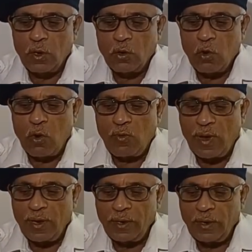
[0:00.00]

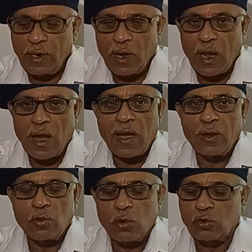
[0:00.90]
O1
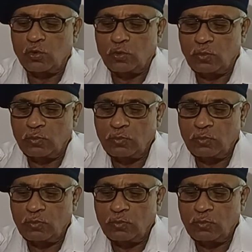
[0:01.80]
and O2